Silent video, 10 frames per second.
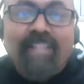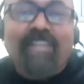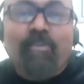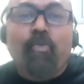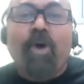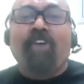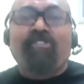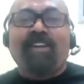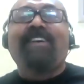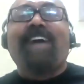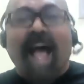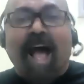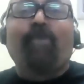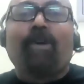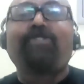and the worst,
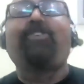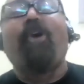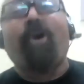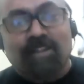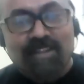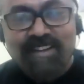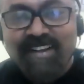have one slot